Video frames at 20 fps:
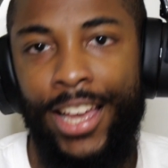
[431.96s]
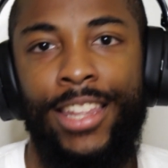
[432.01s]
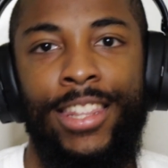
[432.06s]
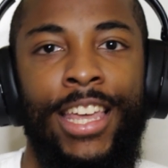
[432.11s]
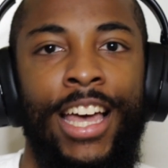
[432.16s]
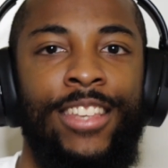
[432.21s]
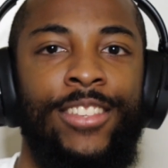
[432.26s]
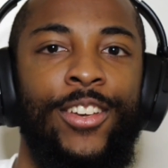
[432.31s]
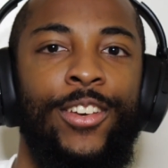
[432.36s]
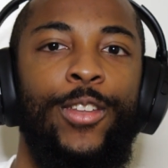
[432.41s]

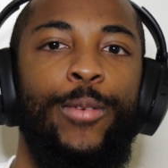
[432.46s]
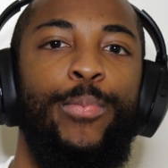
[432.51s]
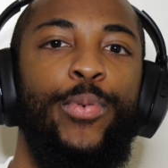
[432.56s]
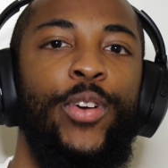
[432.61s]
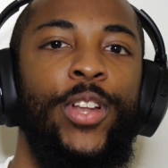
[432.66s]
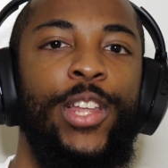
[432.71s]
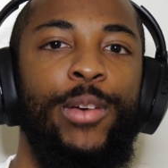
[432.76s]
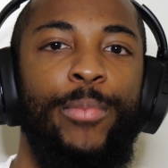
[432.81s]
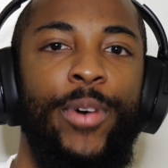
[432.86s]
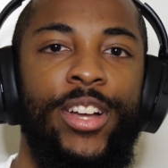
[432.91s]
that's going to
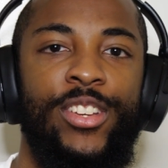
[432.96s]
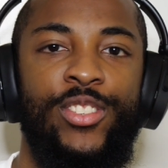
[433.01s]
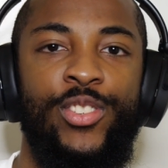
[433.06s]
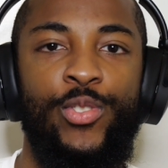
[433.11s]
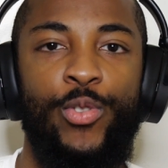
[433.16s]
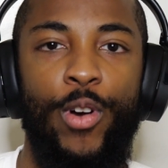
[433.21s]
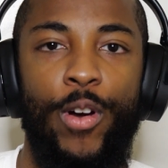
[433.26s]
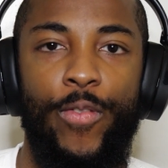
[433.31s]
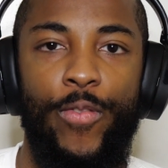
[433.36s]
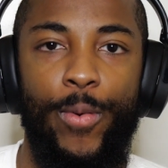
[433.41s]
pretty much
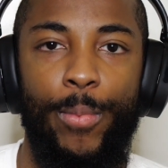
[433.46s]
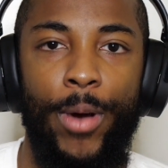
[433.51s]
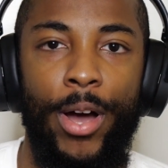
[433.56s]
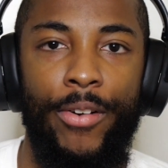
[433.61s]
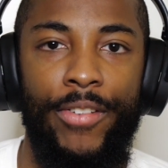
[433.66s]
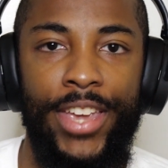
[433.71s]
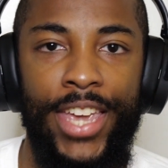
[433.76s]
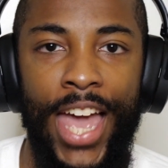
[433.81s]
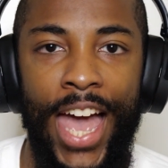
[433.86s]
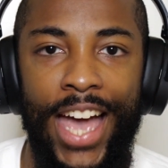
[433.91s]
do it for my
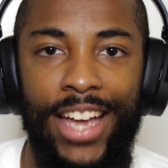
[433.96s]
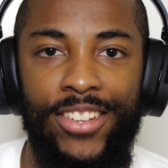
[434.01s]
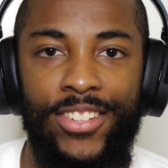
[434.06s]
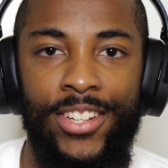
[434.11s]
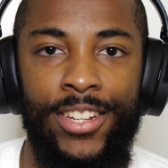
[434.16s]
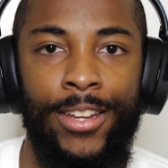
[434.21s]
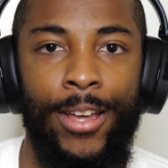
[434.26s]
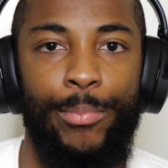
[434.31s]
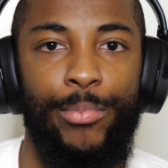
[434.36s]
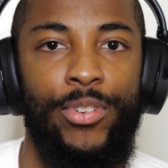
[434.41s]

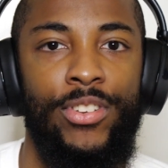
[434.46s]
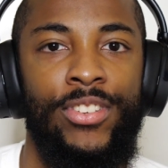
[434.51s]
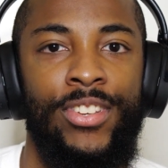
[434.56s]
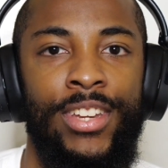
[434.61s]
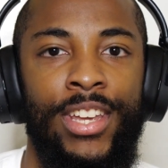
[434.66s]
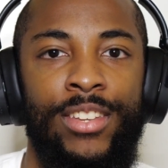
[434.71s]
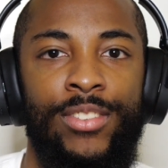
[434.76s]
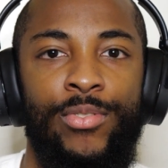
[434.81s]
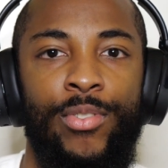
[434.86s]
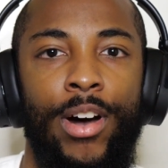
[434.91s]
reaction. I
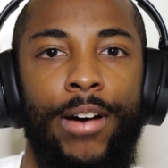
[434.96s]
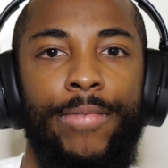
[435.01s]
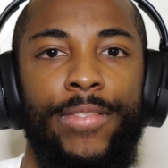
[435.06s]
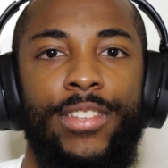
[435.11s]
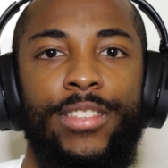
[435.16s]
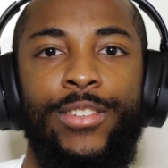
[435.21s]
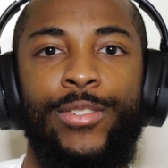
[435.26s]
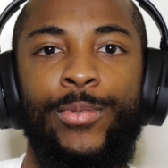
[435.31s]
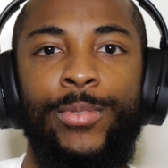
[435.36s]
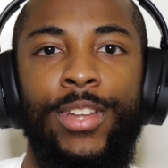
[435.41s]
appreciate you all for
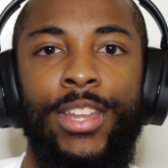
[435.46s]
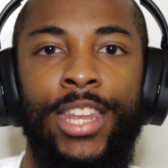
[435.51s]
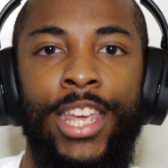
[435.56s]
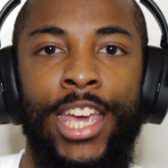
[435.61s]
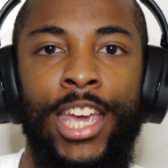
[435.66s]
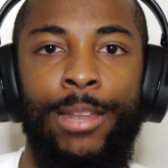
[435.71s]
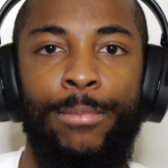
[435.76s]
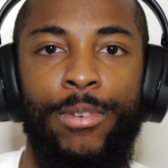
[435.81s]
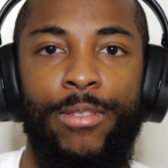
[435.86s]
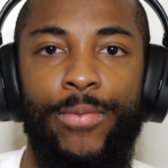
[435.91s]
tuning
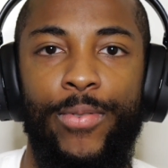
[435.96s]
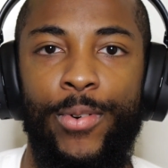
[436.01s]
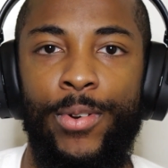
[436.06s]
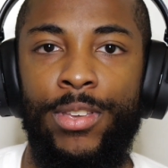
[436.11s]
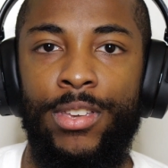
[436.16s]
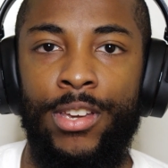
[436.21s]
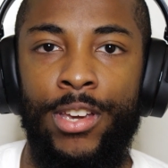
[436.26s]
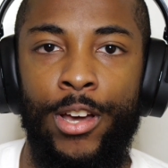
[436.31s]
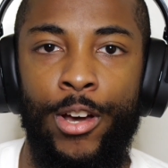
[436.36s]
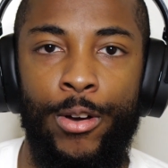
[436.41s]
in. Before
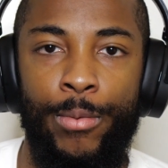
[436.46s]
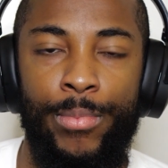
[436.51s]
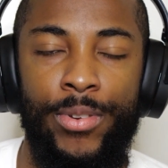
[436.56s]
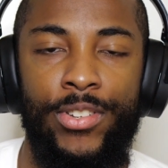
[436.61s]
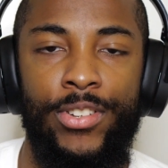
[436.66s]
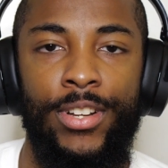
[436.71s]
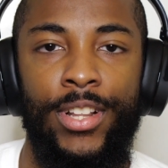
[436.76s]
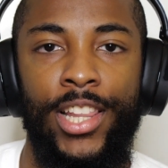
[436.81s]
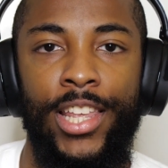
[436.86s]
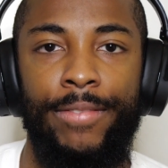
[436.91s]
you go, be
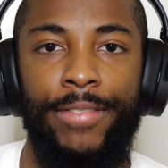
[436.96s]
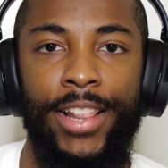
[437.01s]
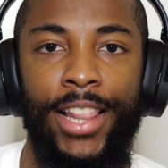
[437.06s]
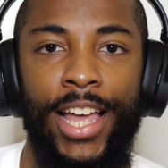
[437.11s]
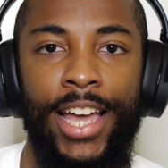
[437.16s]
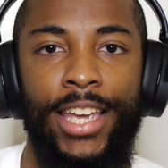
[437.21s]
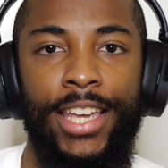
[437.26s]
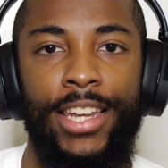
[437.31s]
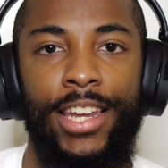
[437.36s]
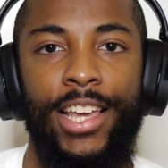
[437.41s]
sure to leave a
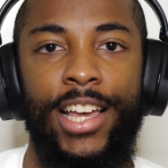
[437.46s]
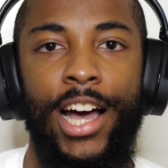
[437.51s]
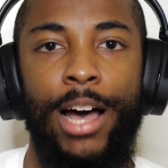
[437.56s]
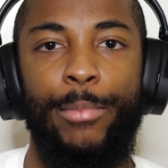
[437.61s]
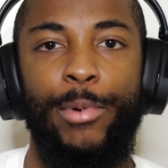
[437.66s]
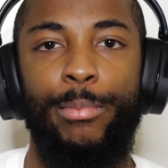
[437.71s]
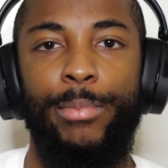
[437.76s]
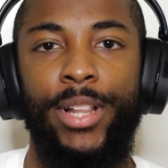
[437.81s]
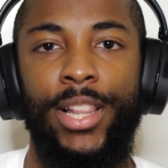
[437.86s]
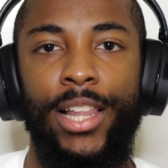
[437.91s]
like and a
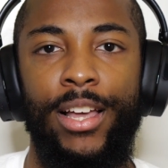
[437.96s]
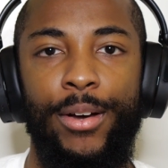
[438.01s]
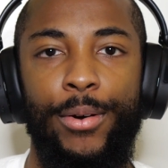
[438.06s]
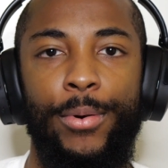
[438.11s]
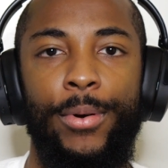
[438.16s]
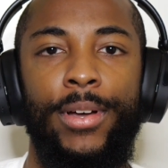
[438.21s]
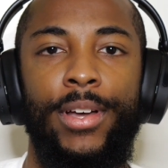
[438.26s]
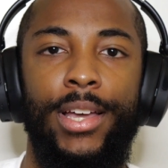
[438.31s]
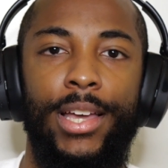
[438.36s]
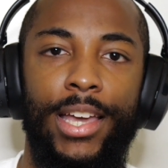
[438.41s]
comment
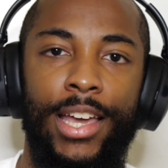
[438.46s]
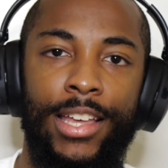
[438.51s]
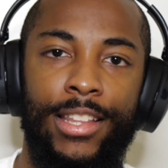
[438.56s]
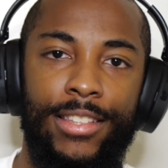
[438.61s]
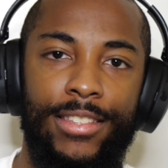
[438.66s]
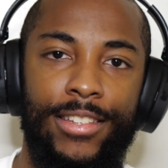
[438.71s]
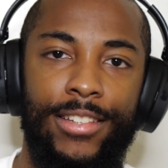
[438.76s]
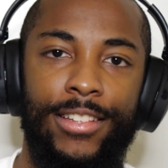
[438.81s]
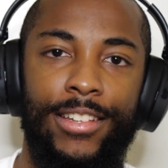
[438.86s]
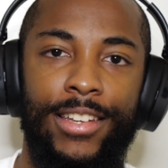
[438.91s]
below. And
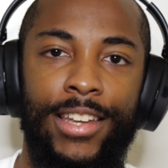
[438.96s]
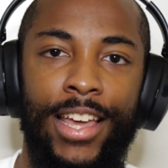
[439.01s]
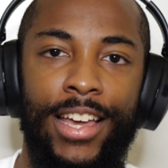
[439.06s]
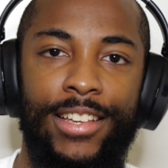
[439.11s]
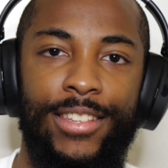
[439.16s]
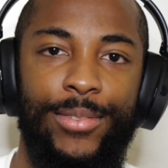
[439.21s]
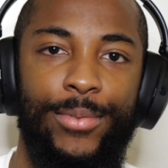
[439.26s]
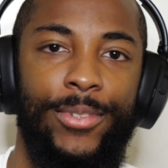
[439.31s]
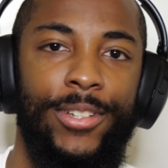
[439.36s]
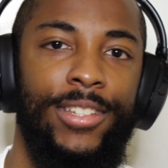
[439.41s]
until the
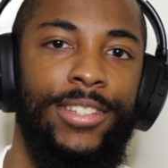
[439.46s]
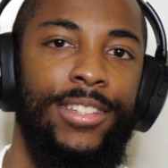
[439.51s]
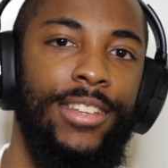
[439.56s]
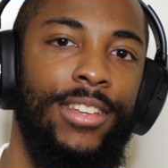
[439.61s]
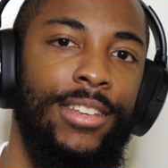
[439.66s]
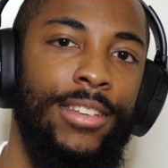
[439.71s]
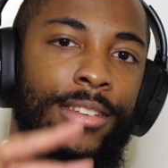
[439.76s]
next one,